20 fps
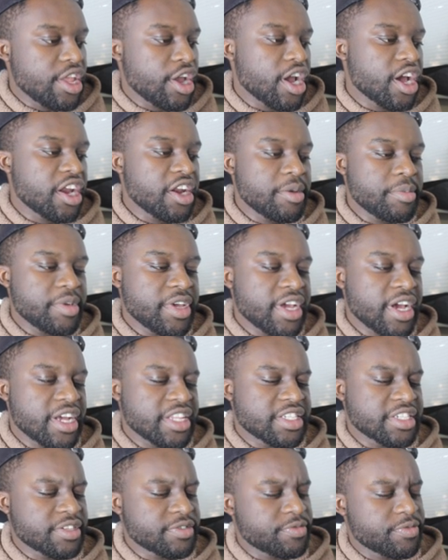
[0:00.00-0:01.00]
going to be,
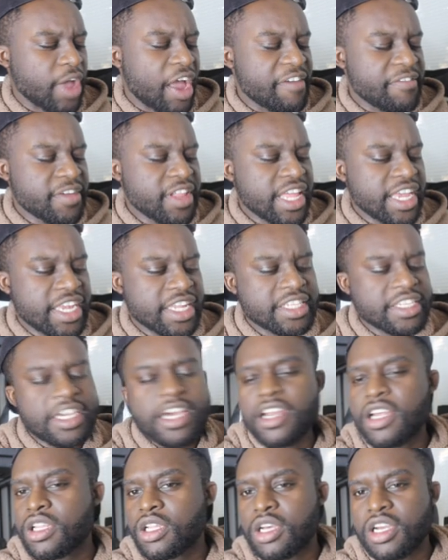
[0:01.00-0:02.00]
it's. I feel like it's
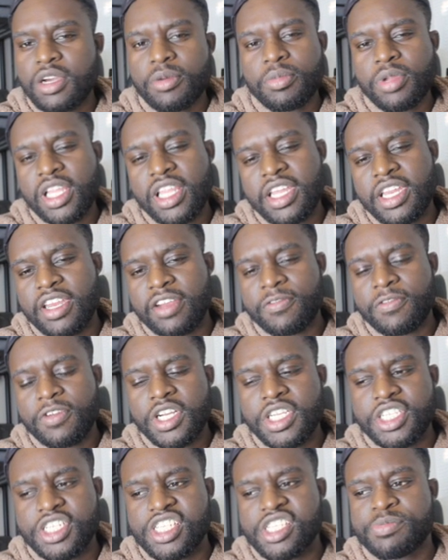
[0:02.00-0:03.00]
going to look completely
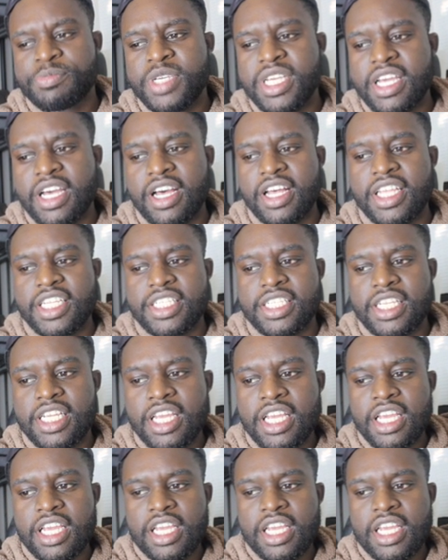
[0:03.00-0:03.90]
different just because